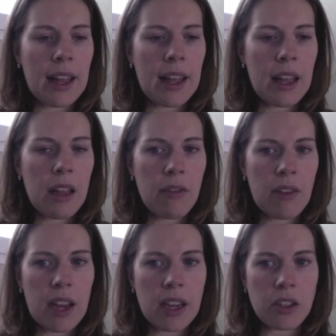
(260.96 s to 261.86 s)
if
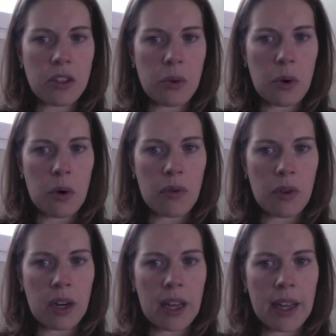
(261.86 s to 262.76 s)
I had to do it
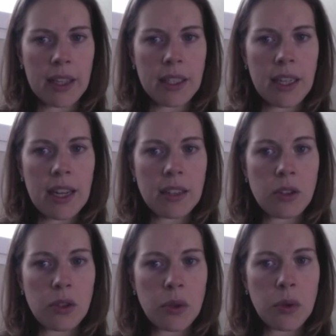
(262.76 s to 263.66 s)
over again, as
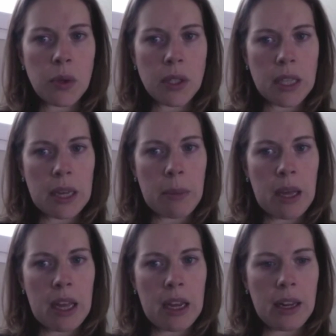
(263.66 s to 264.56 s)
soon as I
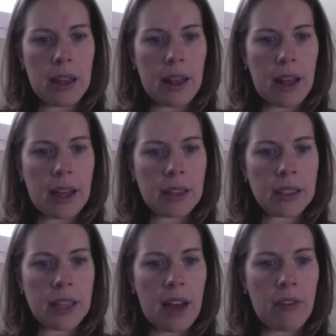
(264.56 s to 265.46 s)
paid
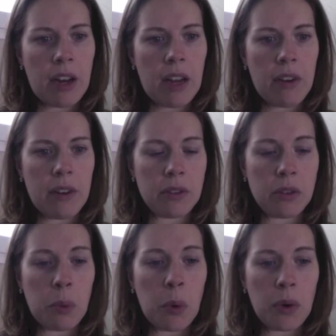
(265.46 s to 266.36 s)
that affidavit of
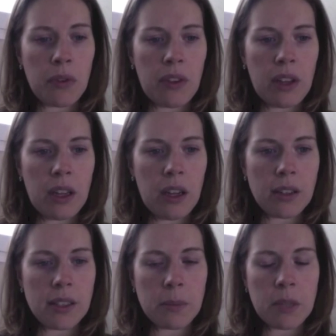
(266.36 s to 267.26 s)
support fee
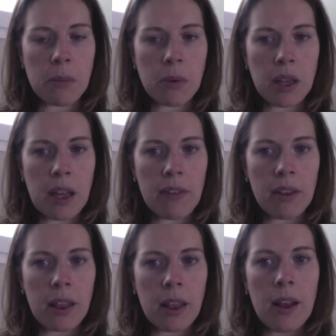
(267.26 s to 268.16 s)
on September
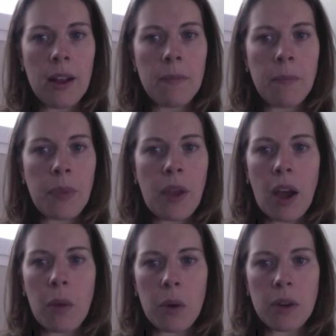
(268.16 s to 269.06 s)
11th,
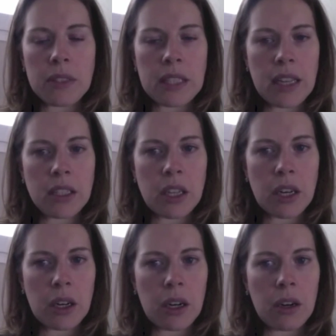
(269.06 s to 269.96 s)
I would have sent
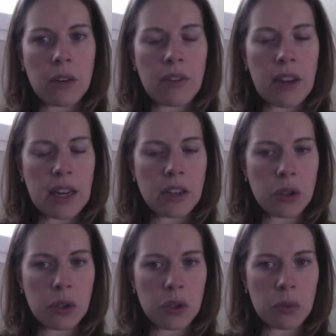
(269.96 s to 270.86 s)
our
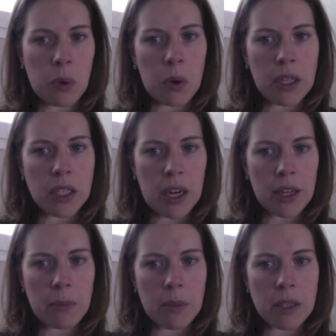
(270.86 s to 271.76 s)
financial and supporting
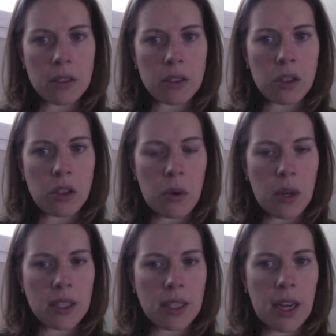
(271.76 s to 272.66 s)
documents to
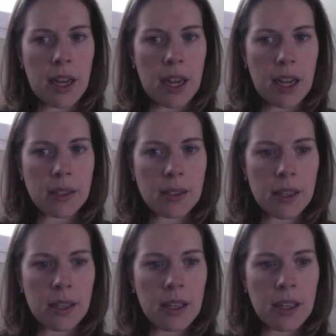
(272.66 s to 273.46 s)
USCIS.